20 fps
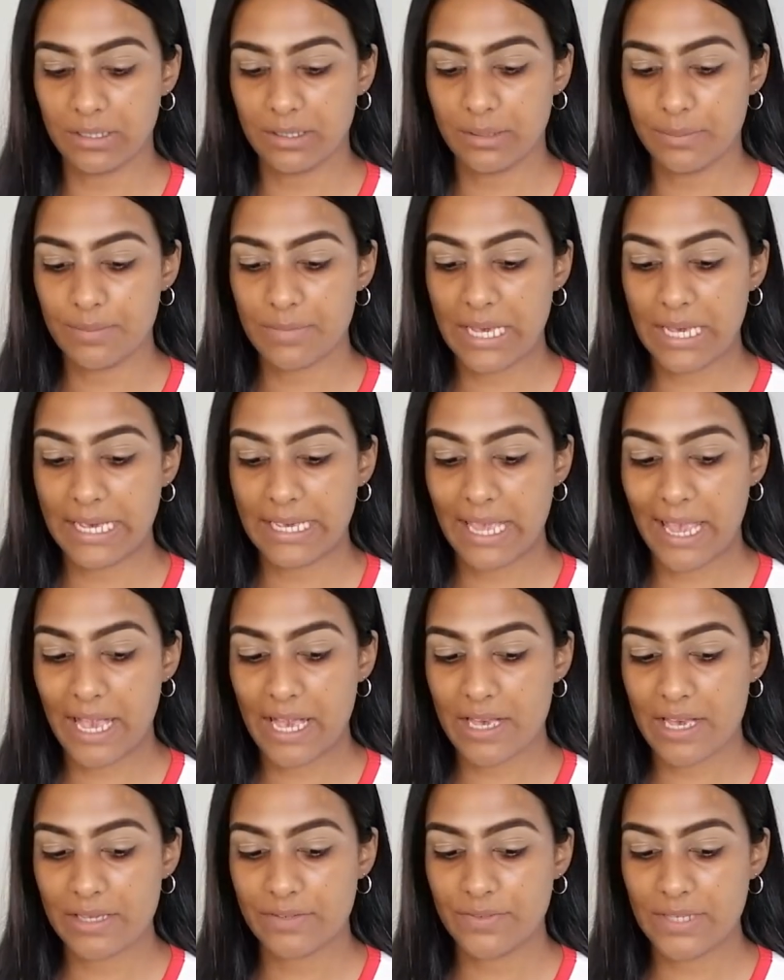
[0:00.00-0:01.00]
I
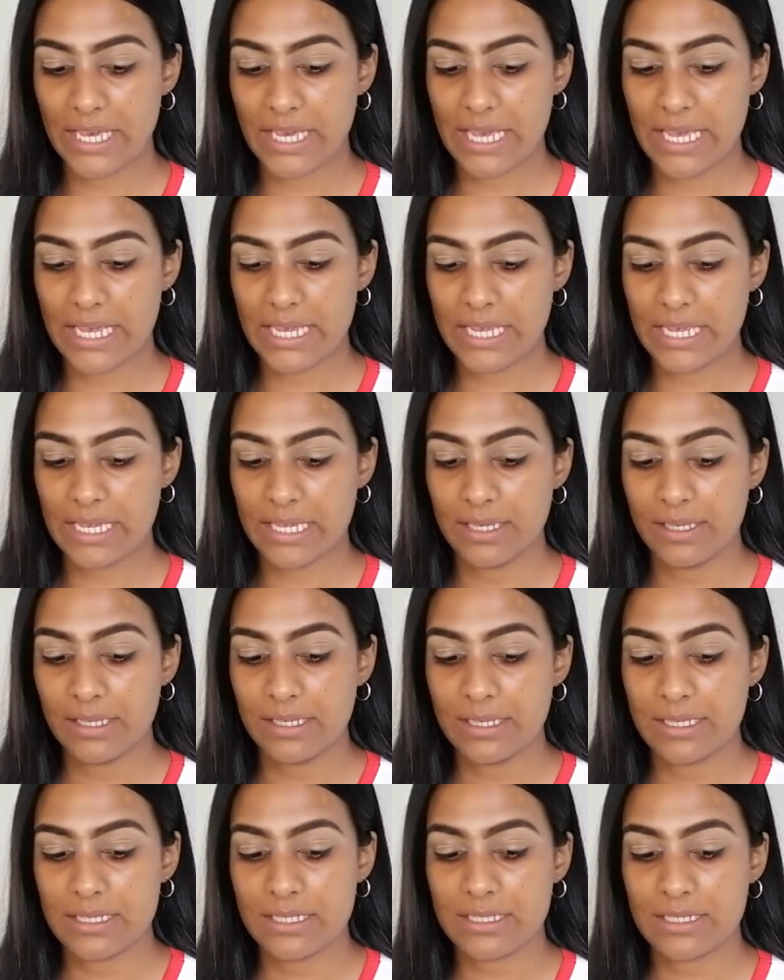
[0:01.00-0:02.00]
have
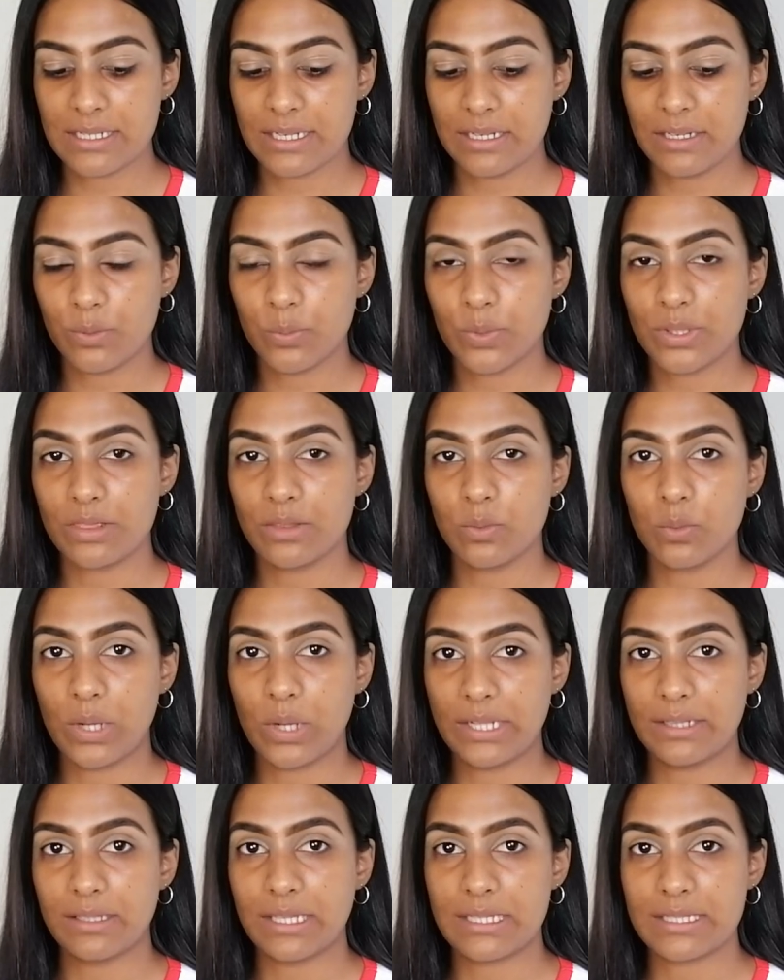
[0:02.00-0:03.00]
starting with the
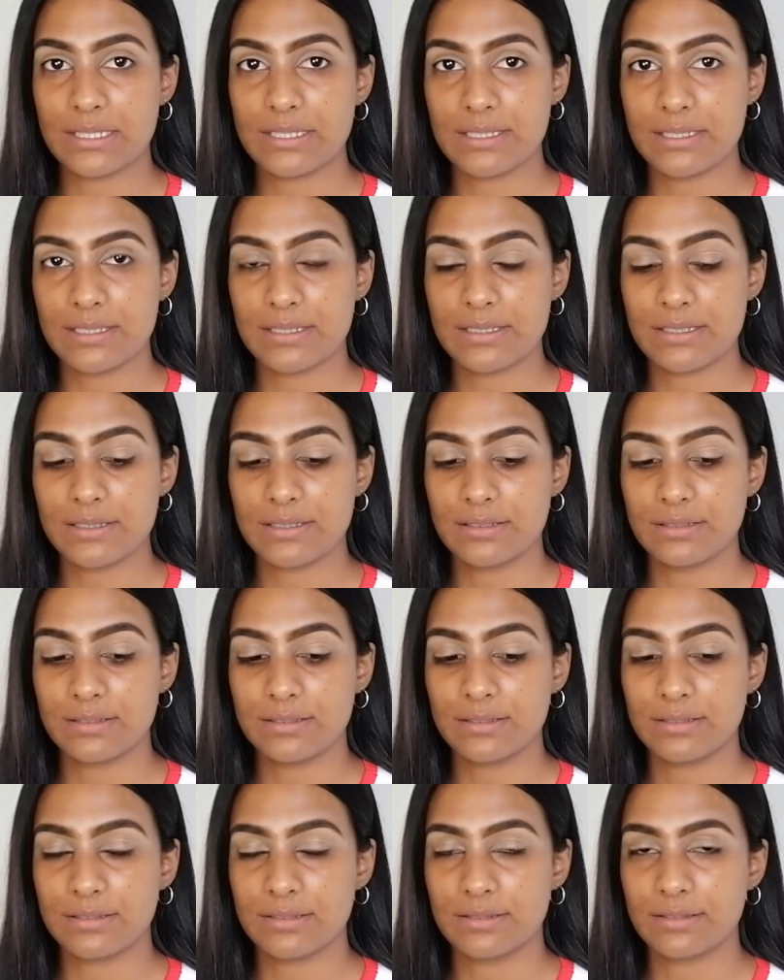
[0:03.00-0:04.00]
one that's
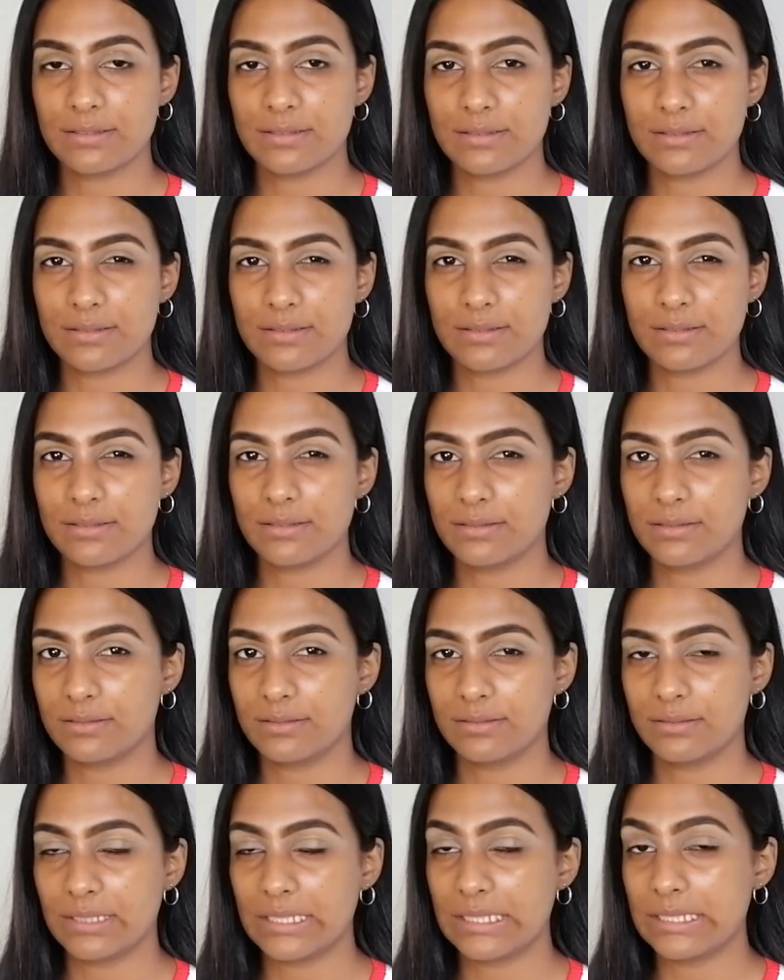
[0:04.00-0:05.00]

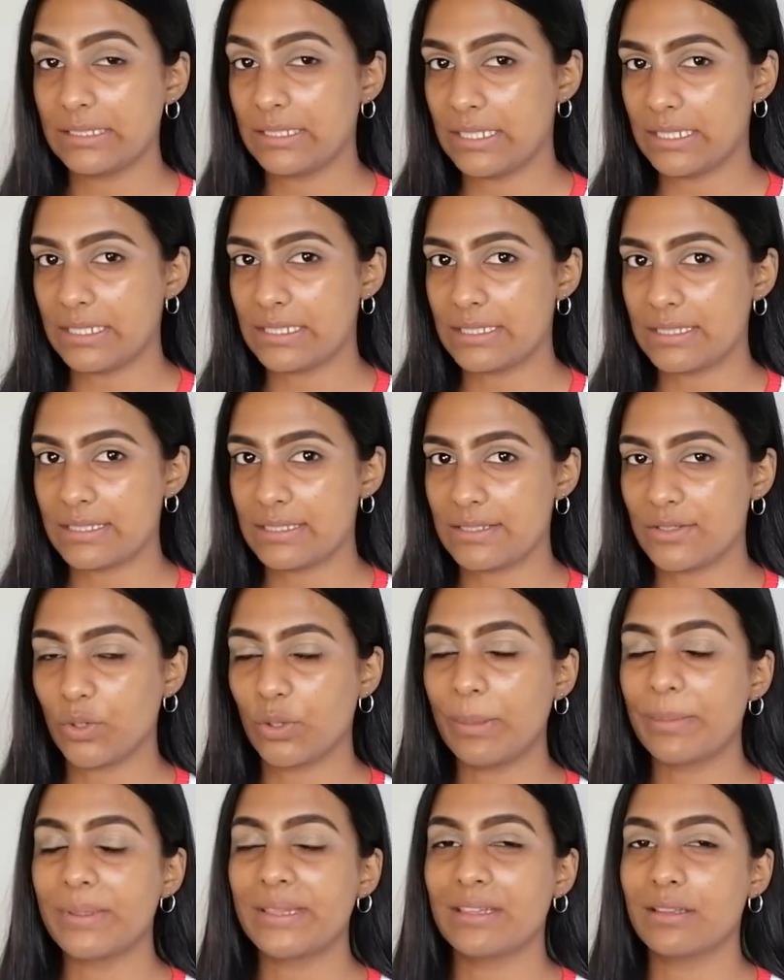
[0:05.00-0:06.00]
the least,
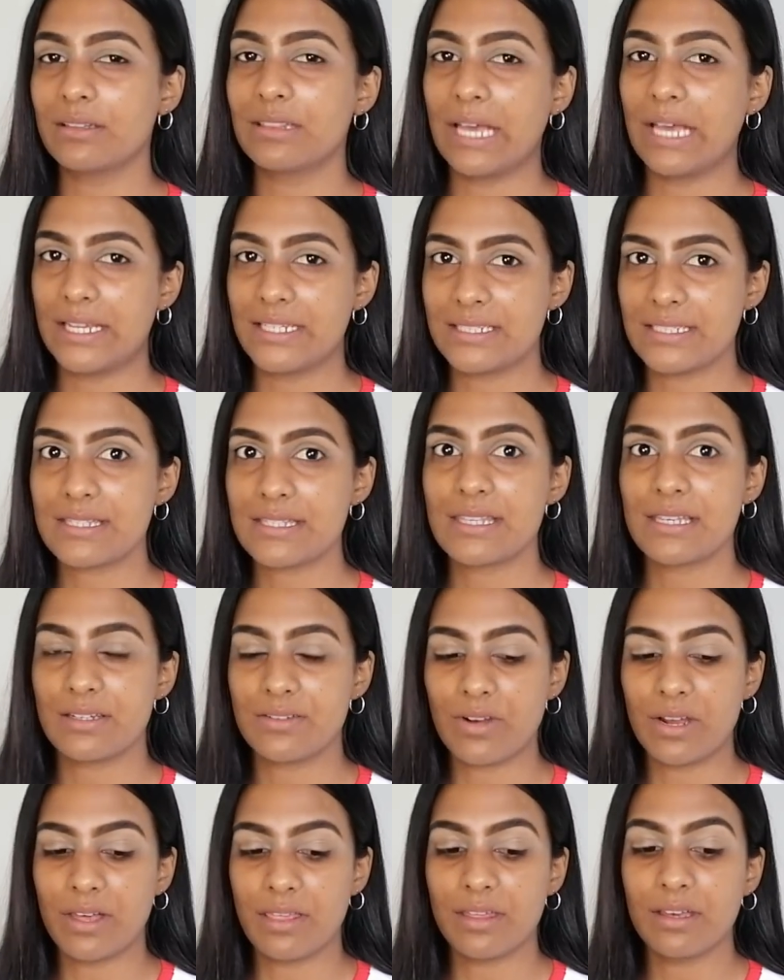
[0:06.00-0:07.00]
or I mean the lightest,
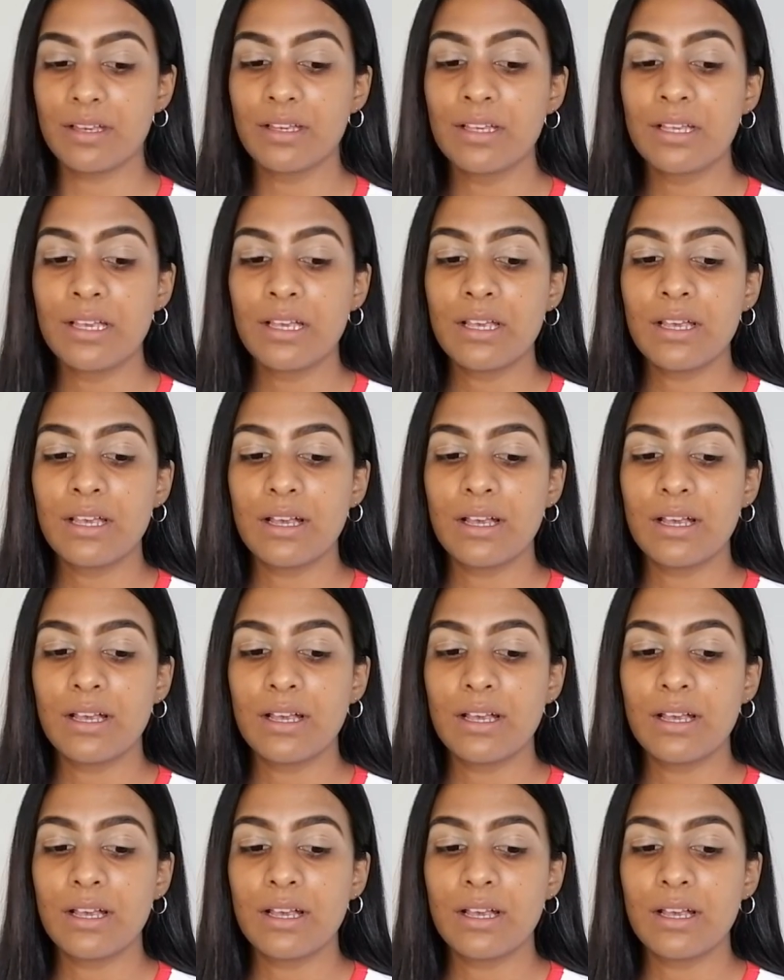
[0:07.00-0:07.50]
that rather,